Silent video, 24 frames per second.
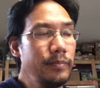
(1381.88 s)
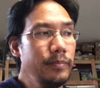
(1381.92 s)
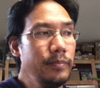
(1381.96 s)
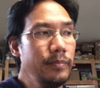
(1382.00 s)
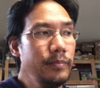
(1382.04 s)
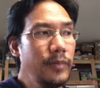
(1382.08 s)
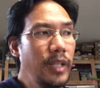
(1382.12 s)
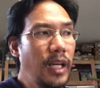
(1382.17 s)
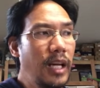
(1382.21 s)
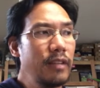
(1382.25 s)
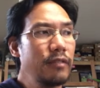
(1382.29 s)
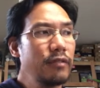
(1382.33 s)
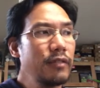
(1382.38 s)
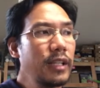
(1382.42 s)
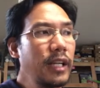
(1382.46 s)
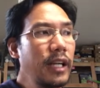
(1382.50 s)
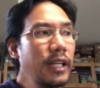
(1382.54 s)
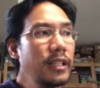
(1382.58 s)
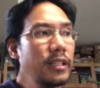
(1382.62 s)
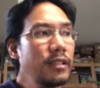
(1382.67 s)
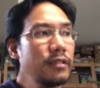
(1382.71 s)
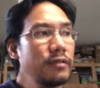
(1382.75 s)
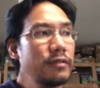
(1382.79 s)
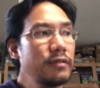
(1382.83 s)
I've kind
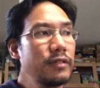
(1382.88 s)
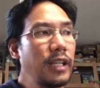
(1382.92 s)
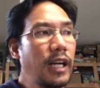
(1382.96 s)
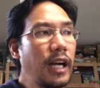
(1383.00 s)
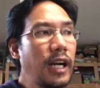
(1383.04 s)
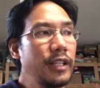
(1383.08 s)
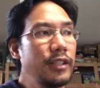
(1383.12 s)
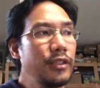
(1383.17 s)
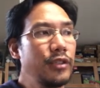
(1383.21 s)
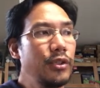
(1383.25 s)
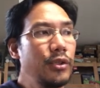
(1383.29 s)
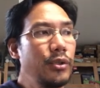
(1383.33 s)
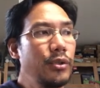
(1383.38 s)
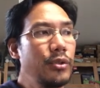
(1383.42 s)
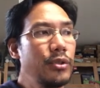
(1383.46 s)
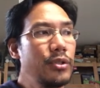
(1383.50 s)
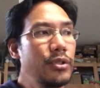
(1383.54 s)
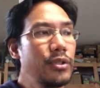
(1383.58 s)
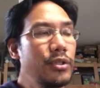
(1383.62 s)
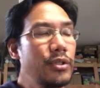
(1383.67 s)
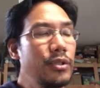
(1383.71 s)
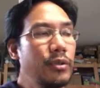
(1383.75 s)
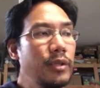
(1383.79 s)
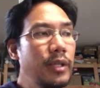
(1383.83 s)
of gotten used
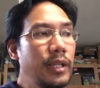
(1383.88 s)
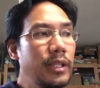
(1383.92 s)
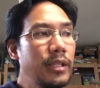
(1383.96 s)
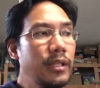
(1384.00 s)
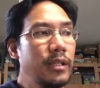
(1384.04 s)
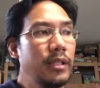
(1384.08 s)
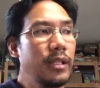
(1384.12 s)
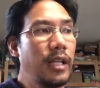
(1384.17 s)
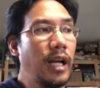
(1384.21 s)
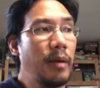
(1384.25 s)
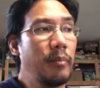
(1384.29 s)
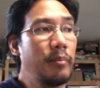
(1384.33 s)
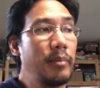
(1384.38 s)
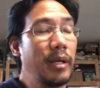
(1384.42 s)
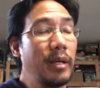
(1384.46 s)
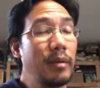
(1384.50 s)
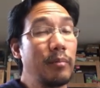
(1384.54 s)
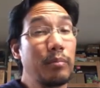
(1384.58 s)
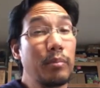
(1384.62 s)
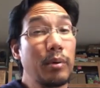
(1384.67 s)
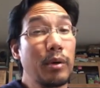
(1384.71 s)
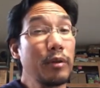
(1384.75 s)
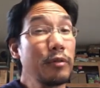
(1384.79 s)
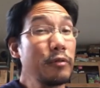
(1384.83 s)
to it not being
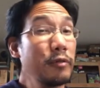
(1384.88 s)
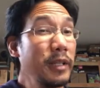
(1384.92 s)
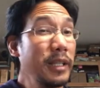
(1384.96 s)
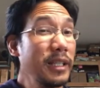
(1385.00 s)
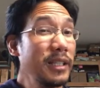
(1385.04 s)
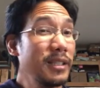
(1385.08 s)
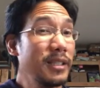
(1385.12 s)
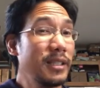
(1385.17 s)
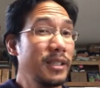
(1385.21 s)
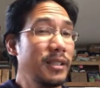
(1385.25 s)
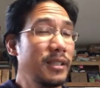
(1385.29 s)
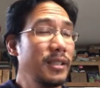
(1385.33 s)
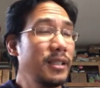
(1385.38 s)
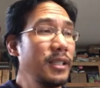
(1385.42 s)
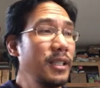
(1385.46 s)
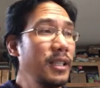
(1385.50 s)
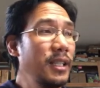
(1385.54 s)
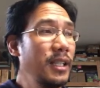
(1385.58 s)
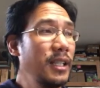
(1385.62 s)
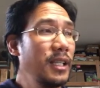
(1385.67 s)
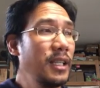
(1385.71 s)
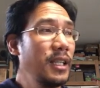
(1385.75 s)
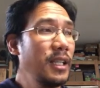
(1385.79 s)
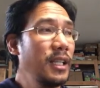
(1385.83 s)
perfect.
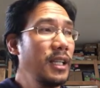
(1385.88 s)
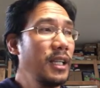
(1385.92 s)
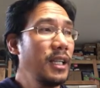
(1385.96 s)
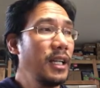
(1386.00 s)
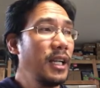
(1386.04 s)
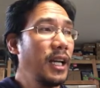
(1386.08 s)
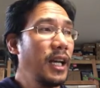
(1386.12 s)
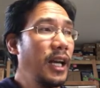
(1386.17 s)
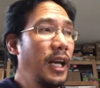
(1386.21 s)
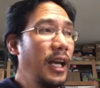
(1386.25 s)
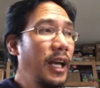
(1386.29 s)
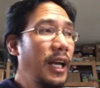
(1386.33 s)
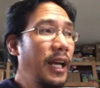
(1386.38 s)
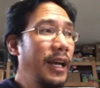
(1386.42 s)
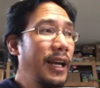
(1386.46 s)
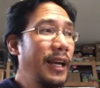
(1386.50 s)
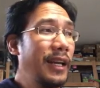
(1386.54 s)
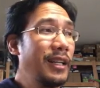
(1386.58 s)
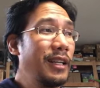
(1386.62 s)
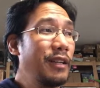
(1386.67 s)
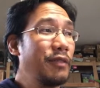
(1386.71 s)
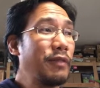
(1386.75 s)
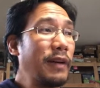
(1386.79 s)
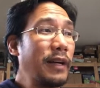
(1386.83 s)
And
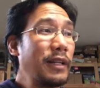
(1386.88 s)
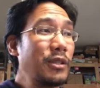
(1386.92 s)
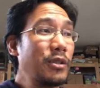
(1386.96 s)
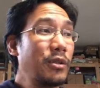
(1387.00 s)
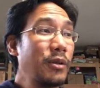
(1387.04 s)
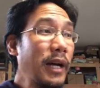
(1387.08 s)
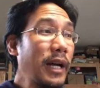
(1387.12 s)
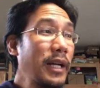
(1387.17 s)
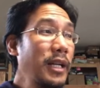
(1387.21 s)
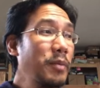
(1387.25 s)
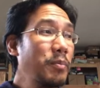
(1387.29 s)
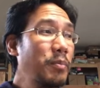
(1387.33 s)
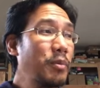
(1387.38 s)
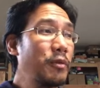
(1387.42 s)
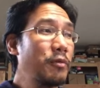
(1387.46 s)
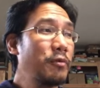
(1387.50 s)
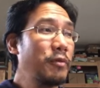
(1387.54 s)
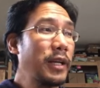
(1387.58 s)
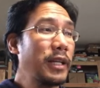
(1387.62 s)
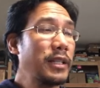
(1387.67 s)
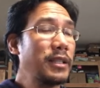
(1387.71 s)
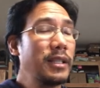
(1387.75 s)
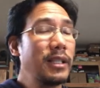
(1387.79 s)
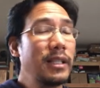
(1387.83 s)
if I try to
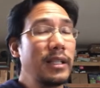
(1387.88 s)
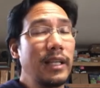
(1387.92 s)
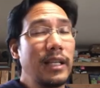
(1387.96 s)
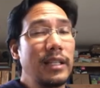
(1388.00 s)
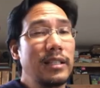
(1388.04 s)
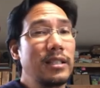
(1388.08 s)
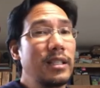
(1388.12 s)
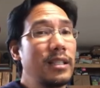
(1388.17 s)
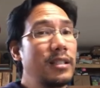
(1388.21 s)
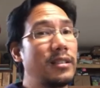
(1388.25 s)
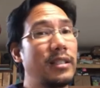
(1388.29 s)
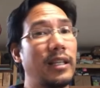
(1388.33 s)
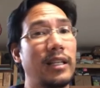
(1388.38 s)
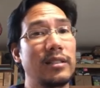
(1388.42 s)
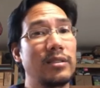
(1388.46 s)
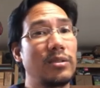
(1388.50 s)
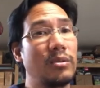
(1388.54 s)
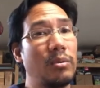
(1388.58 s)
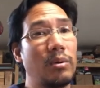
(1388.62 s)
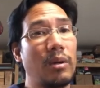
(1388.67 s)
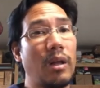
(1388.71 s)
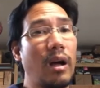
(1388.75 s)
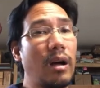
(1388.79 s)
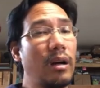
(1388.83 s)
perfect it, it just takes too
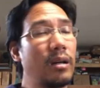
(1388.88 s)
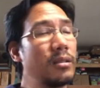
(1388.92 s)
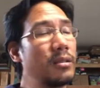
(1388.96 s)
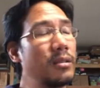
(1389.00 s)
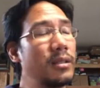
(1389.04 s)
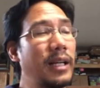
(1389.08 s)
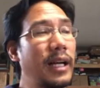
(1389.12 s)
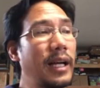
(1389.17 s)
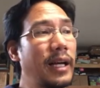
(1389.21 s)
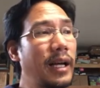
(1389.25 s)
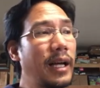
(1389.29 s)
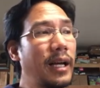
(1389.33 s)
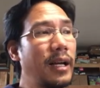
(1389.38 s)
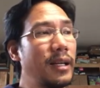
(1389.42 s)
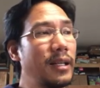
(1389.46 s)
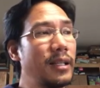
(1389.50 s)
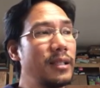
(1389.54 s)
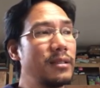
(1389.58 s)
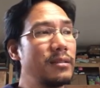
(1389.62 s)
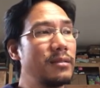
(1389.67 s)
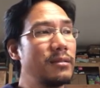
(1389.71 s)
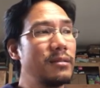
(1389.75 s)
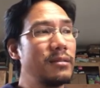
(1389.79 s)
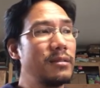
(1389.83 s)
long.
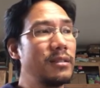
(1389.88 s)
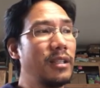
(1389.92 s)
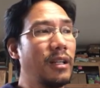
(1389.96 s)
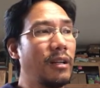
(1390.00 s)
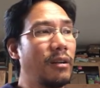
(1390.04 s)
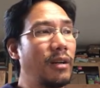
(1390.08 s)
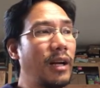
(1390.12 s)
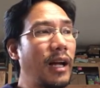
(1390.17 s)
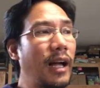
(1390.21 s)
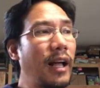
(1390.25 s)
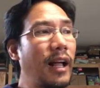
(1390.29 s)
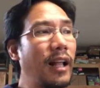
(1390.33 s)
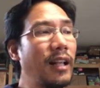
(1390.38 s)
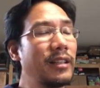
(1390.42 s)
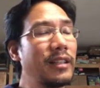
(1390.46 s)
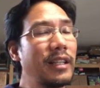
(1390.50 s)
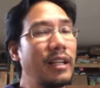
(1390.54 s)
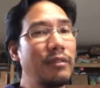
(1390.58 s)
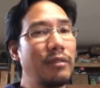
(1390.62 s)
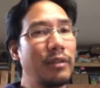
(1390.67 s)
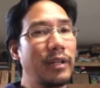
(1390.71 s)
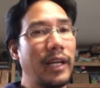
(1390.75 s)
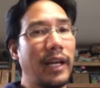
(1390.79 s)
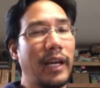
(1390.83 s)
I'll
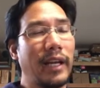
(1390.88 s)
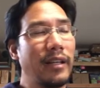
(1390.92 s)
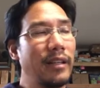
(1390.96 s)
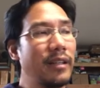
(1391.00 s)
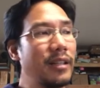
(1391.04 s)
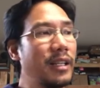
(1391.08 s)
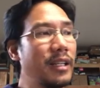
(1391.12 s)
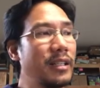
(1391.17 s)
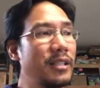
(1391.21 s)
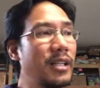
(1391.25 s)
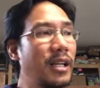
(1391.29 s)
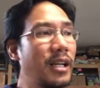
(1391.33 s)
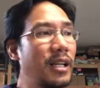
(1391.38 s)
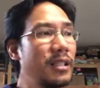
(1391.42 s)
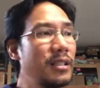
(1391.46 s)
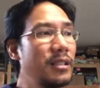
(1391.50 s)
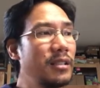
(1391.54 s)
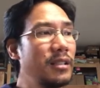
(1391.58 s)
never get anything done.